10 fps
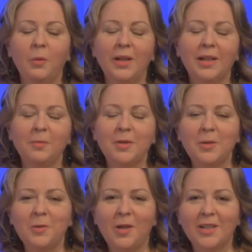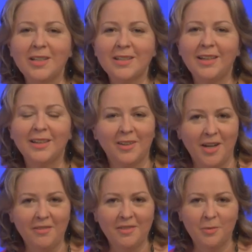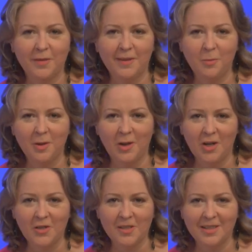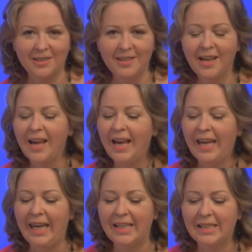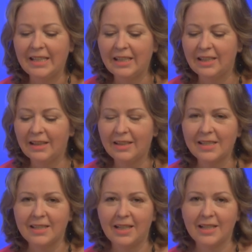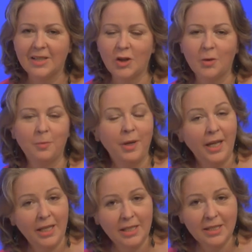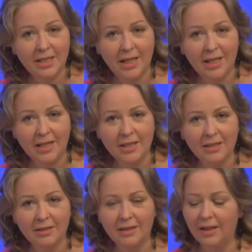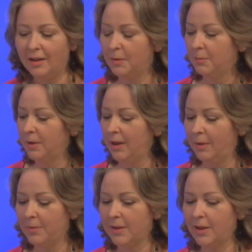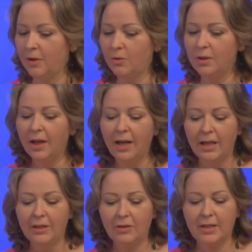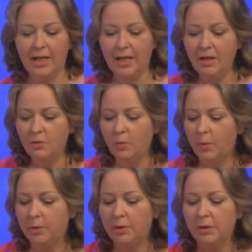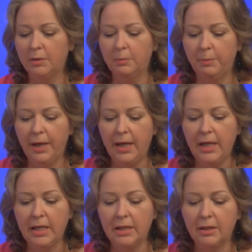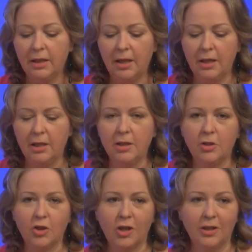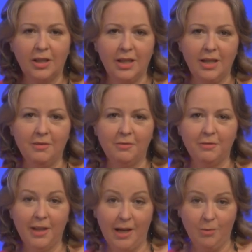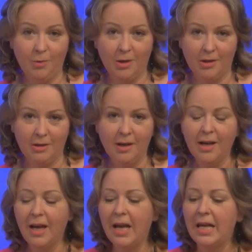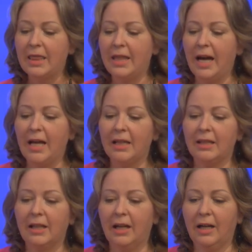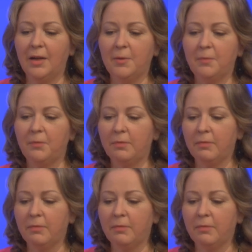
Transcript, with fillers: Welcome to Arts and Crafts with Luba Carlson. And uh, this is our painting um, episode. Today we will paint a chunky flower that, um,